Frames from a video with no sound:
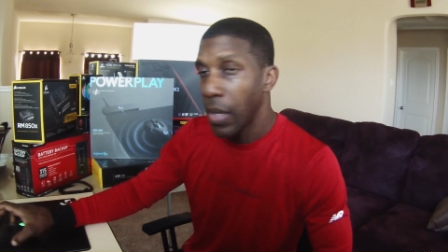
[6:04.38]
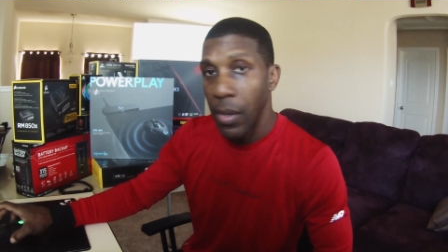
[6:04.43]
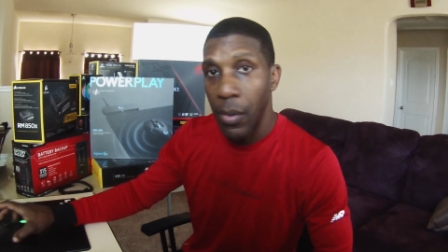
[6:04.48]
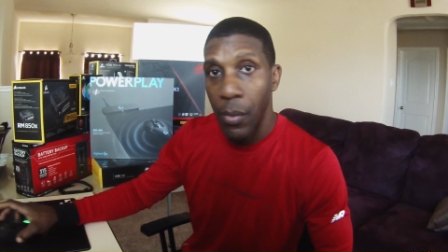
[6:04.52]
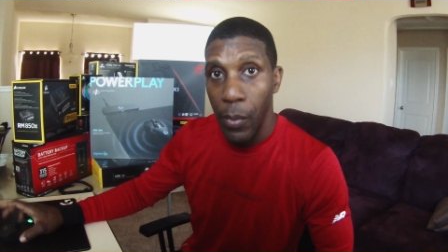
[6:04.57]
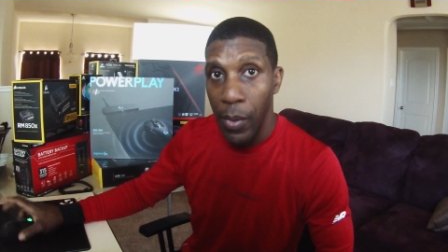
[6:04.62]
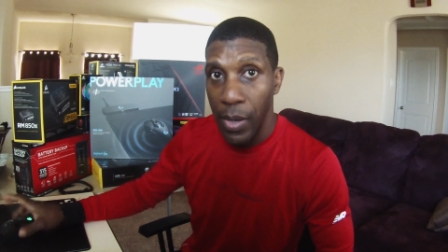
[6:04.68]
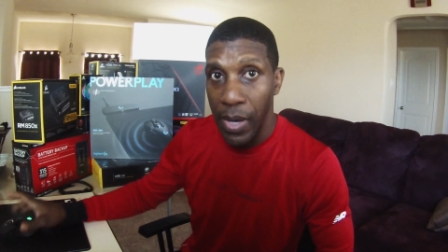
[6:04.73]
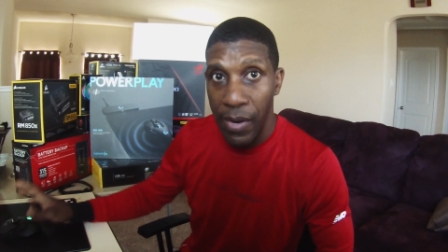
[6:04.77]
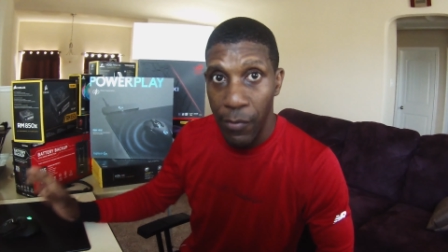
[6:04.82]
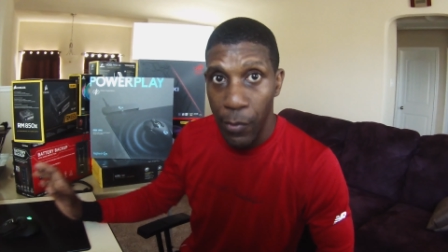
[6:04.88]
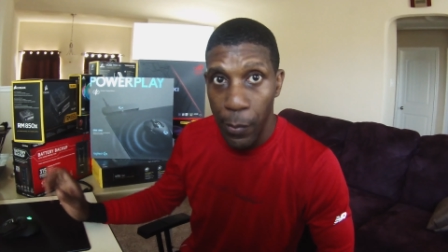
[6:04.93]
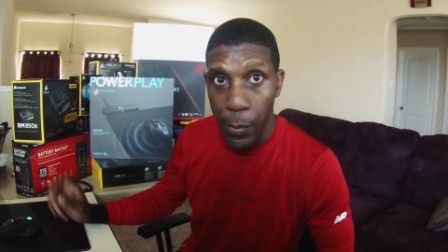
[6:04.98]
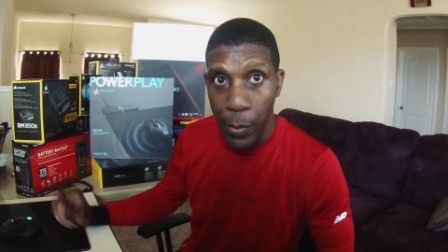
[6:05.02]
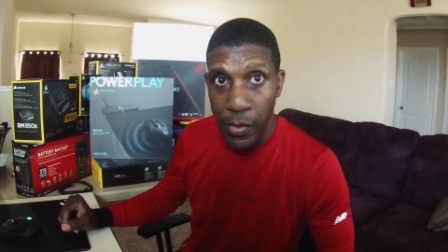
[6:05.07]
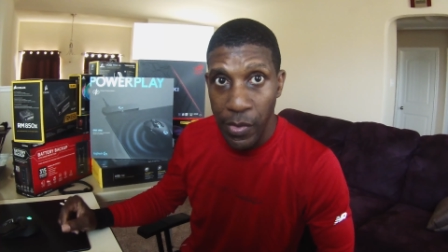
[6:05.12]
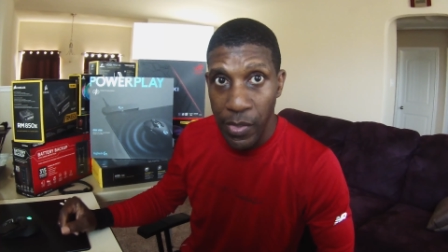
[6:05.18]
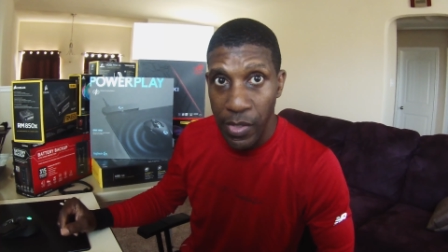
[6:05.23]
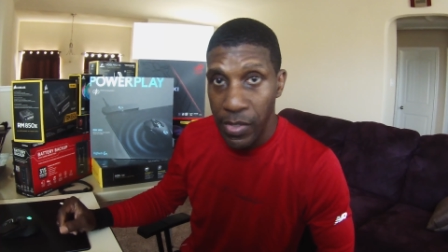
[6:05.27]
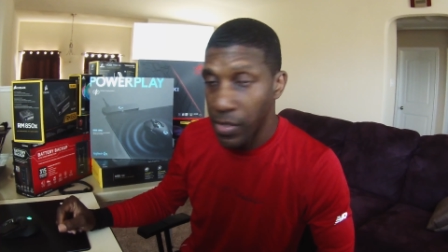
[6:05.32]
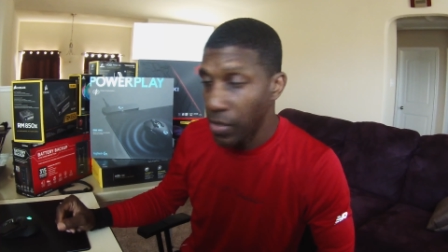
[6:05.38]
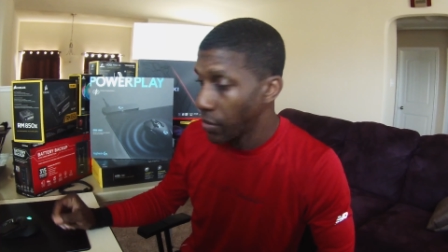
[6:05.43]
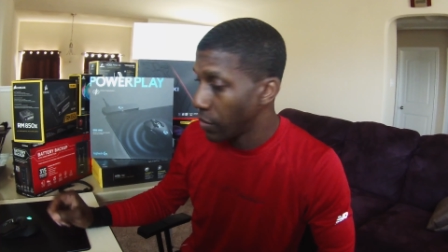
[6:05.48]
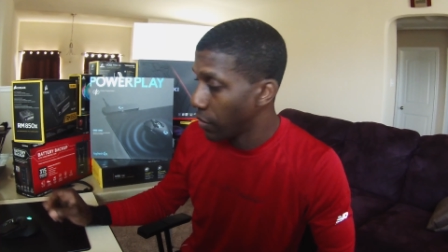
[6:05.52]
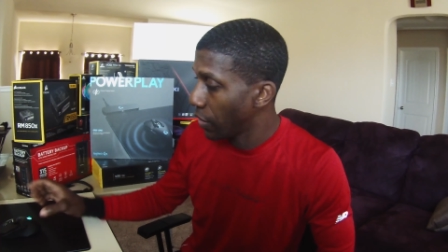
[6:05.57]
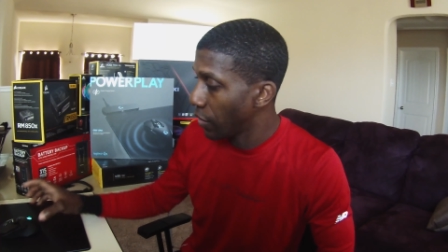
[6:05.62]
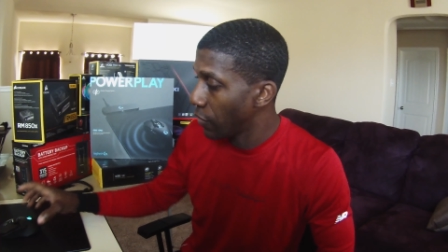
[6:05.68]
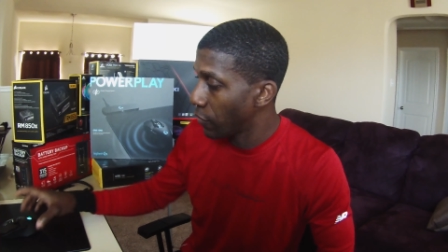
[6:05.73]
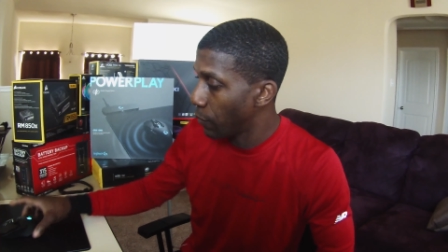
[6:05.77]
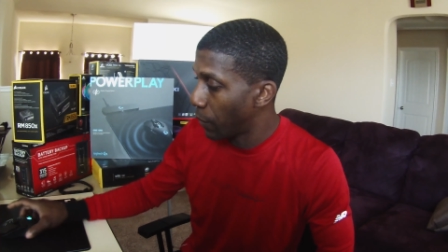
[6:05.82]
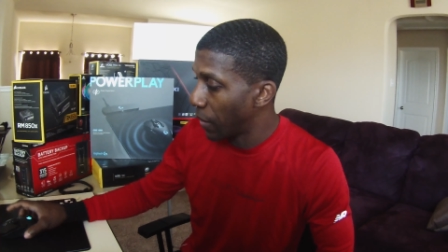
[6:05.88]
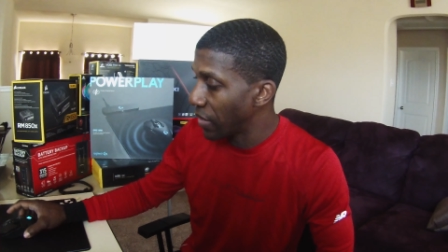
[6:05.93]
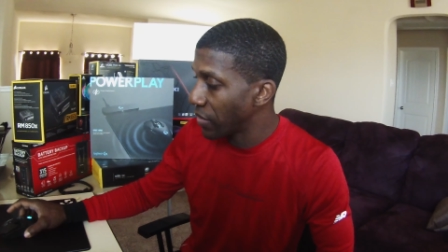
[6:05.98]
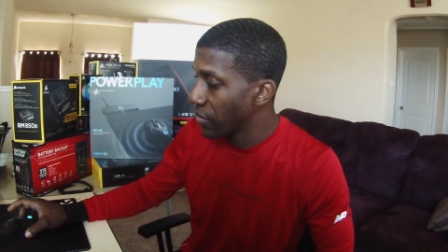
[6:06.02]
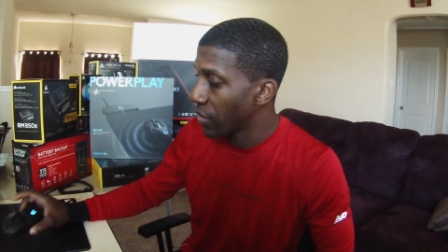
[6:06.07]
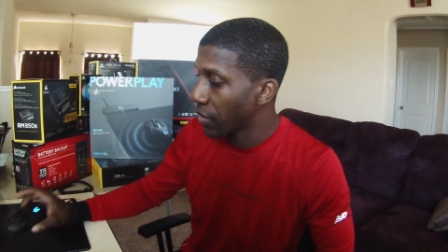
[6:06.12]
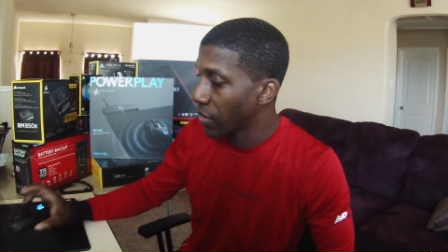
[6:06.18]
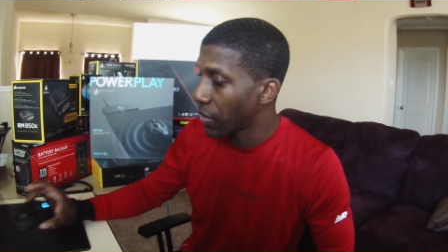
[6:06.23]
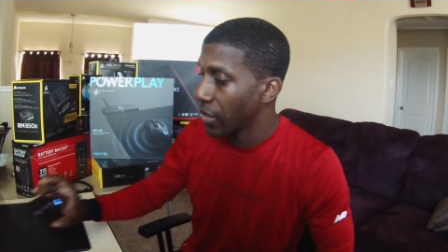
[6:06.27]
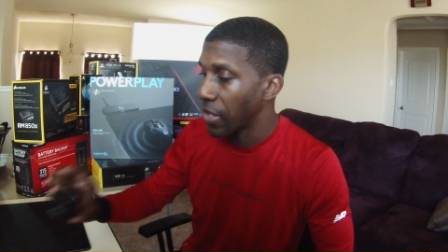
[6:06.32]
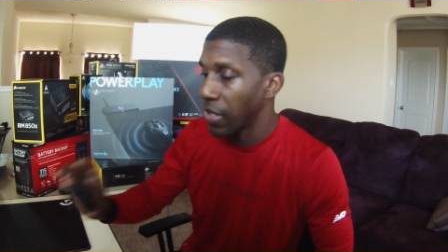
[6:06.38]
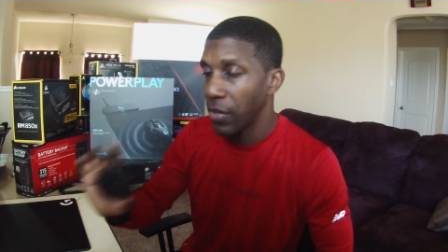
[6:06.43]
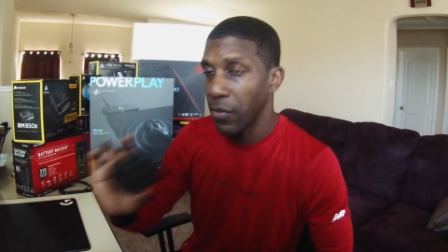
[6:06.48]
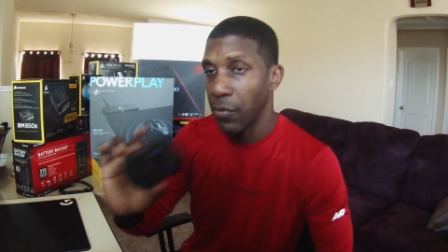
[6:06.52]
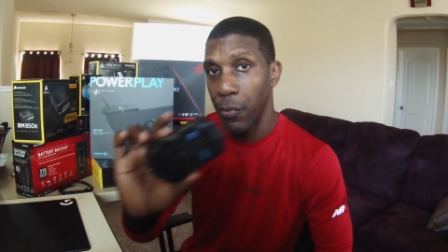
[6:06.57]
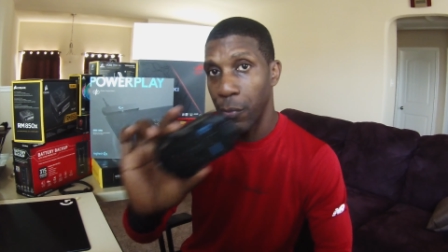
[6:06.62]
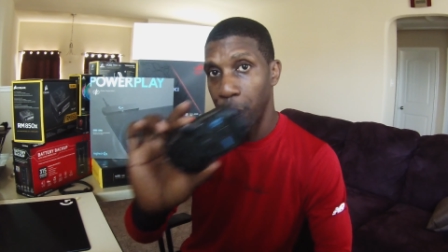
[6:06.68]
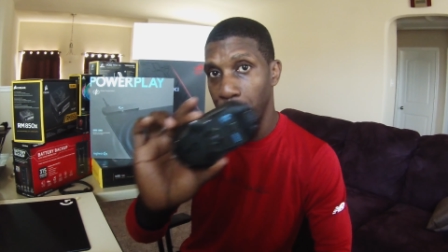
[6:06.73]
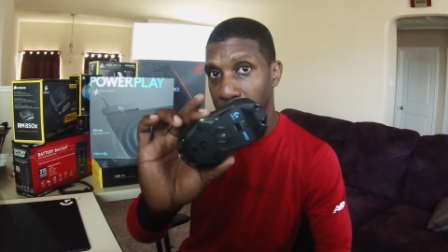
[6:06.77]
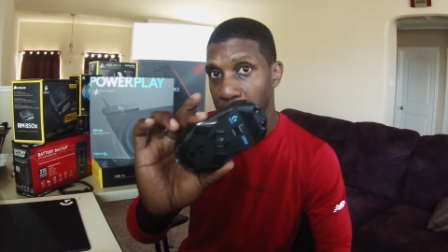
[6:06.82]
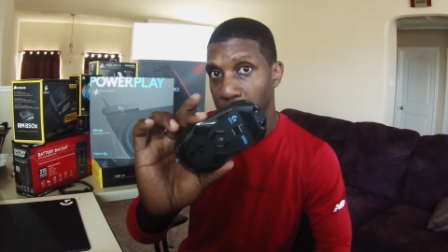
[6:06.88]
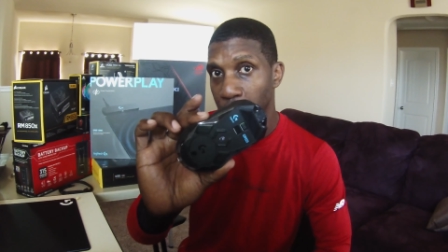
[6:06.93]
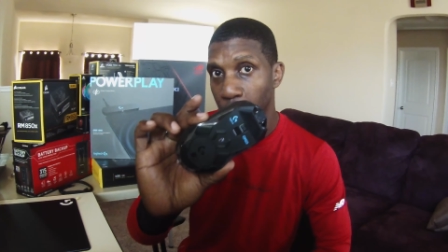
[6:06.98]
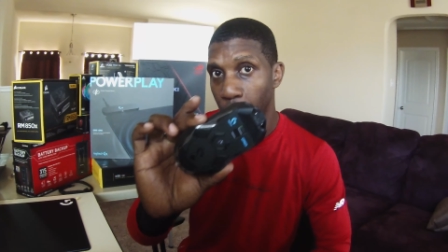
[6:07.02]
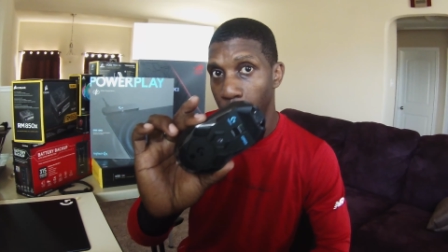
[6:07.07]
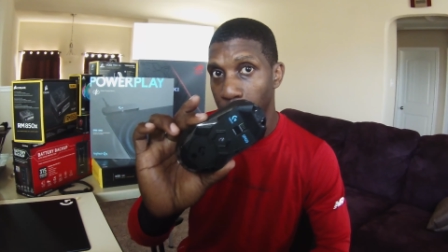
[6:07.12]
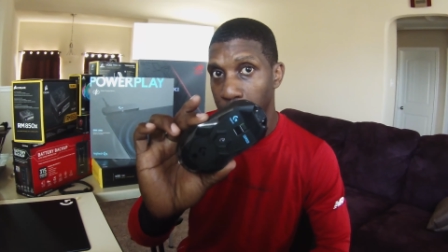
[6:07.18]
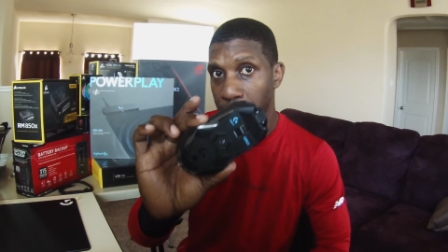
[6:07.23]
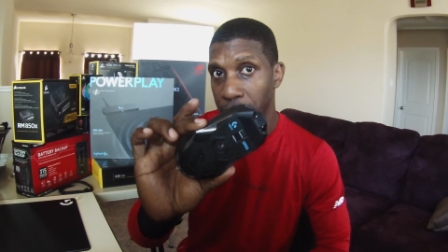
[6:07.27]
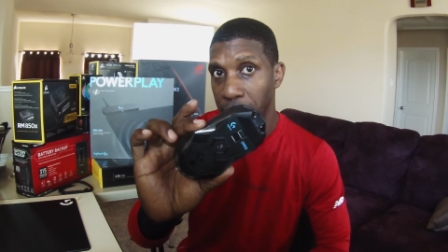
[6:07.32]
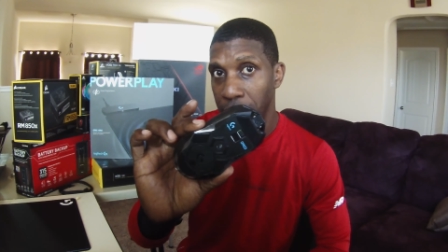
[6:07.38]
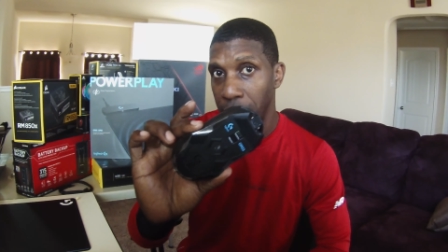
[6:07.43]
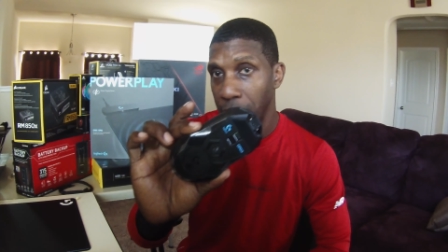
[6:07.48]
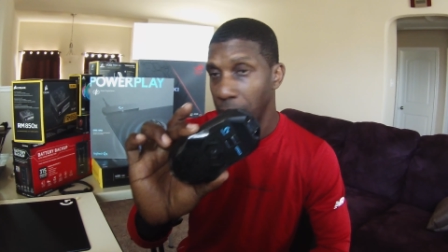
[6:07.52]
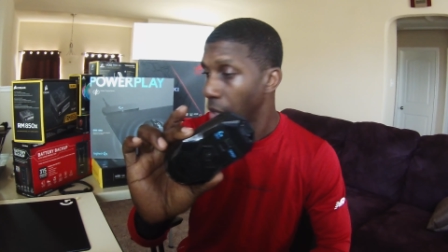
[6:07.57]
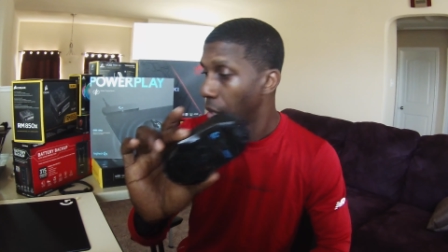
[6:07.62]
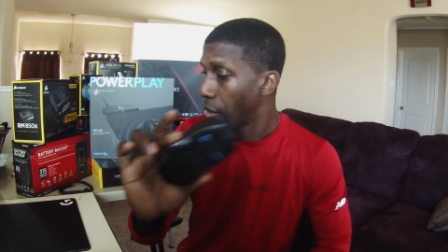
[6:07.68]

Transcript: whatever position. It's basically recharging